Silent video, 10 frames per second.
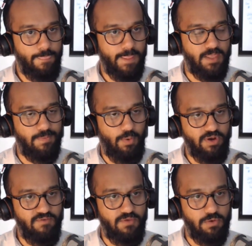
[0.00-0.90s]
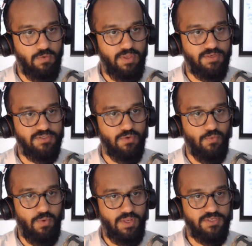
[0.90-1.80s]
And the point of view is the
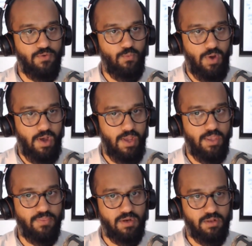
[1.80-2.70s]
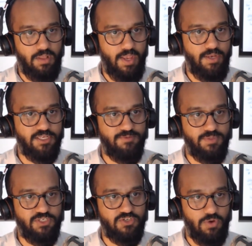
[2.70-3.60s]
reason why the client has
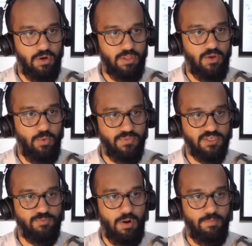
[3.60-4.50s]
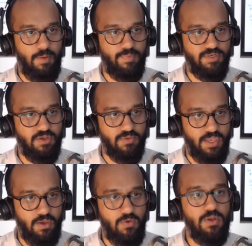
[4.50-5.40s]
been struggling with this problem up until
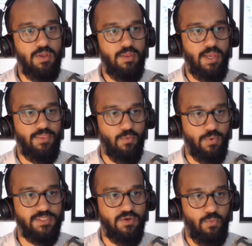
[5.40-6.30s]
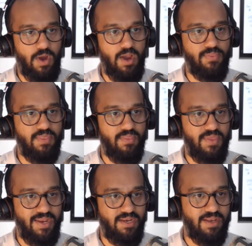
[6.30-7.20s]
now, and the reason why that
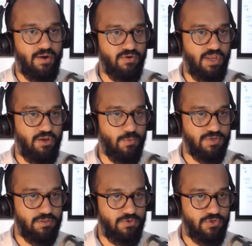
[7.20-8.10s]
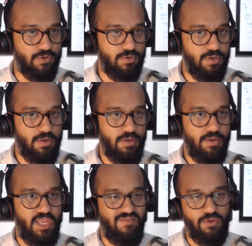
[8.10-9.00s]
they need to entertain your solution.
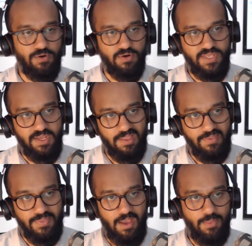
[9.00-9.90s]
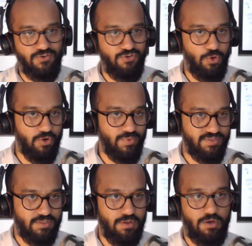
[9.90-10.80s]
And if you don't articulate that, there's no good
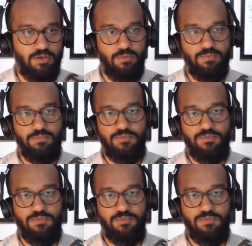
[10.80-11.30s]
reason to talk to you.